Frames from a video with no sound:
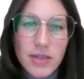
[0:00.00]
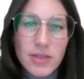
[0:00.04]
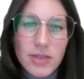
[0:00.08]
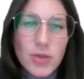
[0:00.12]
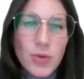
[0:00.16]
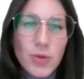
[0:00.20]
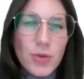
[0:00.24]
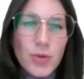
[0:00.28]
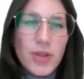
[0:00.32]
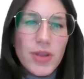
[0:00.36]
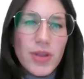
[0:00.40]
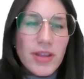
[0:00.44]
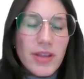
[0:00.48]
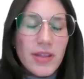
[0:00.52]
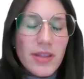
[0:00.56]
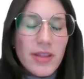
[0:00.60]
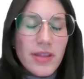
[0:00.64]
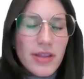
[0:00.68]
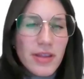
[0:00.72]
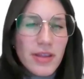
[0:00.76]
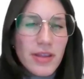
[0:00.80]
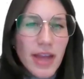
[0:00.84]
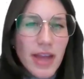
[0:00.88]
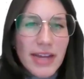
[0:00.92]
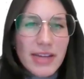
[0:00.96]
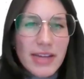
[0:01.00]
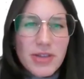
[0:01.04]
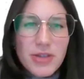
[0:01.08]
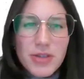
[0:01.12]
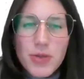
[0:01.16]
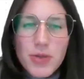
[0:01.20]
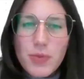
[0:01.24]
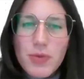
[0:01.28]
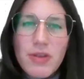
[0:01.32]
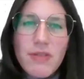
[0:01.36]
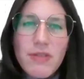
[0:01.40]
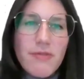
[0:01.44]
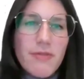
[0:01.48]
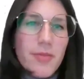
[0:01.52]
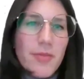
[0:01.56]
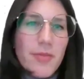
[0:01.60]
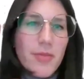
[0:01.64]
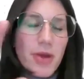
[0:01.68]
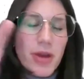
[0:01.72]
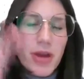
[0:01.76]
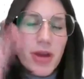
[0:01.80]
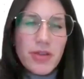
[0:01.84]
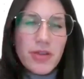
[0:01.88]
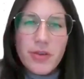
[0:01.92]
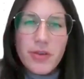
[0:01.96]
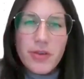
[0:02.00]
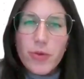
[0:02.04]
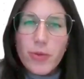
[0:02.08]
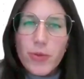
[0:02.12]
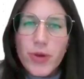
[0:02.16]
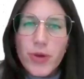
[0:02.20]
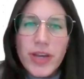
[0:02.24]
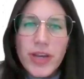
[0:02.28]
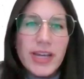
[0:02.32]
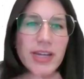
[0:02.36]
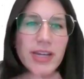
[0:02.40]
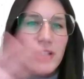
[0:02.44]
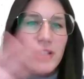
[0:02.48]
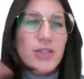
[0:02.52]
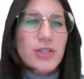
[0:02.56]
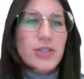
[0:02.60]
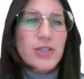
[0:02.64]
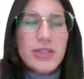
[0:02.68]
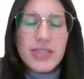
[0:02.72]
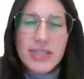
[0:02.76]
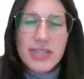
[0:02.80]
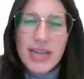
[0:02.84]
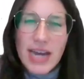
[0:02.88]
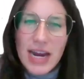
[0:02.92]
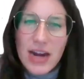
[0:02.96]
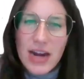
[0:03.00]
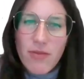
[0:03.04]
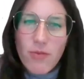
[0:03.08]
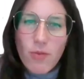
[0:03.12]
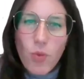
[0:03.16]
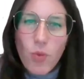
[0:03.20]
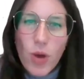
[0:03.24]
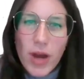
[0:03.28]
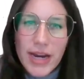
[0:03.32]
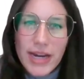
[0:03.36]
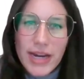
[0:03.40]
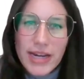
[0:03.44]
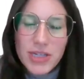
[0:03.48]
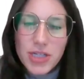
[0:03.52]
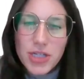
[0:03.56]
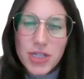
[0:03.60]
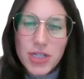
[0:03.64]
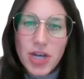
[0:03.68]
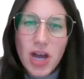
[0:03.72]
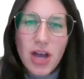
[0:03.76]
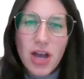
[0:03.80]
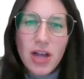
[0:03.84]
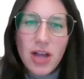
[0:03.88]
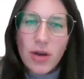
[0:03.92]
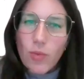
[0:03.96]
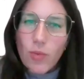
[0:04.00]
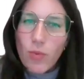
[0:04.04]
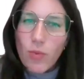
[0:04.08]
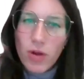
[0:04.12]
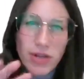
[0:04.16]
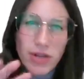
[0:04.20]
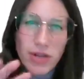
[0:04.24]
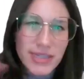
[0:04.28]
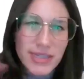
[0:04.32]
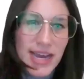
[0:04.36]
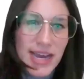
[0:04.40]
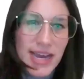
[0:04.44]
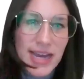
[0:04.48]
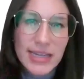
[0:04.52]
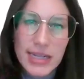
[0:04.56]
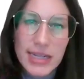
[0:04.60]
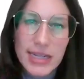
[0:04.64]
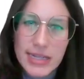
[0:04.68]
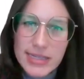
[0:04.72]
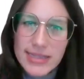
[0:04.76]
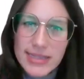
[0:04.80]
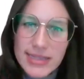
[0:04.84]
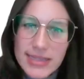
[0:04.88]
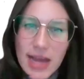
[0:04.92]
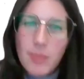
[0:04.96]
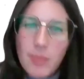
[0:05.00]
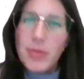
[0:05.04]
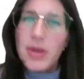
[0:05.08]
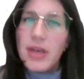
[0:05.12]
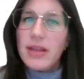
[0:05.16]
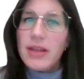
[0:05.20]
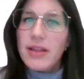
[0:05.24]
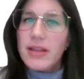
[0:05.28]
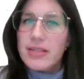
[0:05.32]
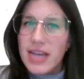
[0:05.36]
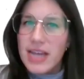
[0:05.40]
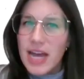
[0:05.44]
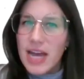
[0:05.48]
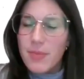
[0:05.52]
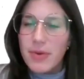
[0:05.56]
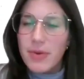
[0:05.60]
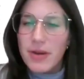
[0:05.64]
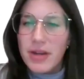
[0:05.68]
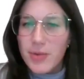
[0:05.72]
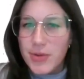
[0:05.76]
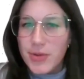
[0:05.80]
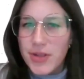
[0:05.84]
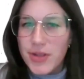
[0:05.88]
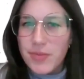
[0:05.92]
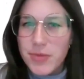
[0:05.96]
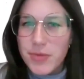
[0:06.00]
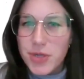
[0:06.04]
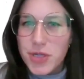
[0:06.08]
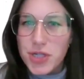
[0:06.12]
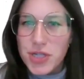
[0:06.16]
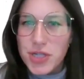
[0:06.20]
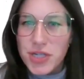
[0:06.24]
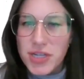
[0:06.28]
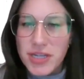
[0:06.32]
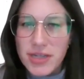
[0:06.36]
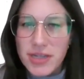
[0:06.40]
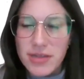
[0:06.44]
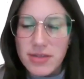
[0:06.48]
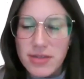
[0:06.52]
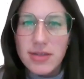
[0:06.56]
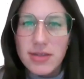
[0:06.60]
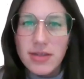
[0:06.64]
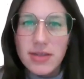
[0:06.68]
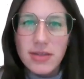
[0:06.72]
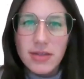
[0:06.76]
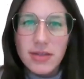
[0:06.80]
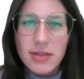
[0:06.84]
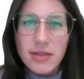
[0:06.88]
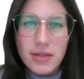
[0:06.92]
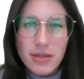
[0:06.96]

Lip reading: So the light just went from the green to this kind of whitish color. What exactly does that mean that's happening with the machine?